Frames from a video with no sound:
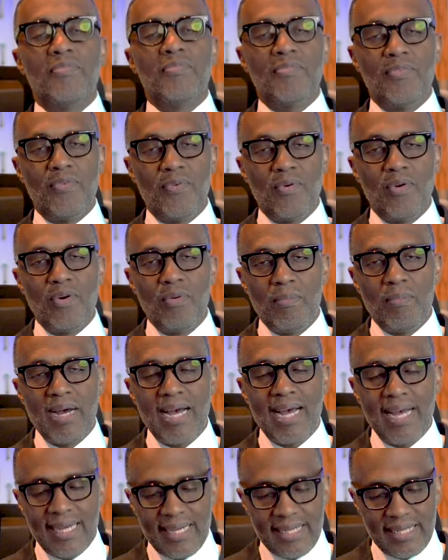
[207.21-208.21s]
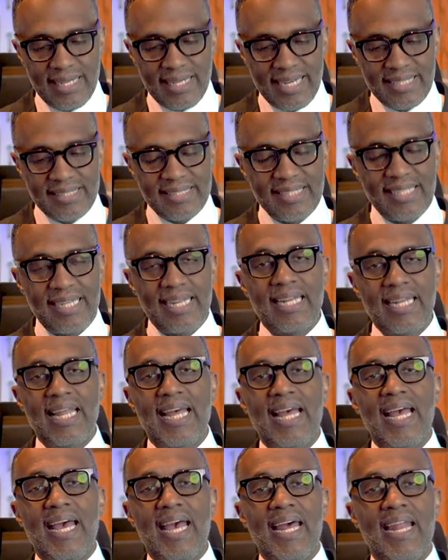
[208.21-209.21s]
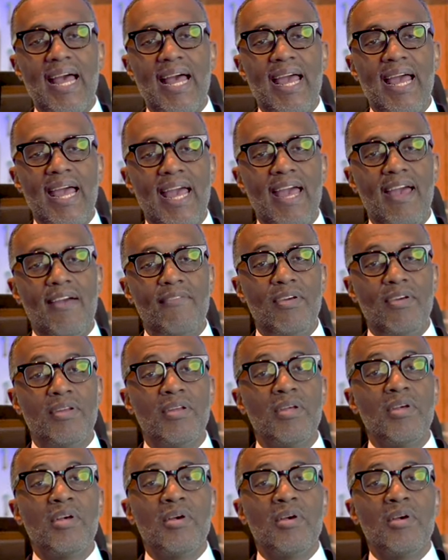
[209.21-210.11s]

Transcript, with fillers: for my collection. Glad I have it.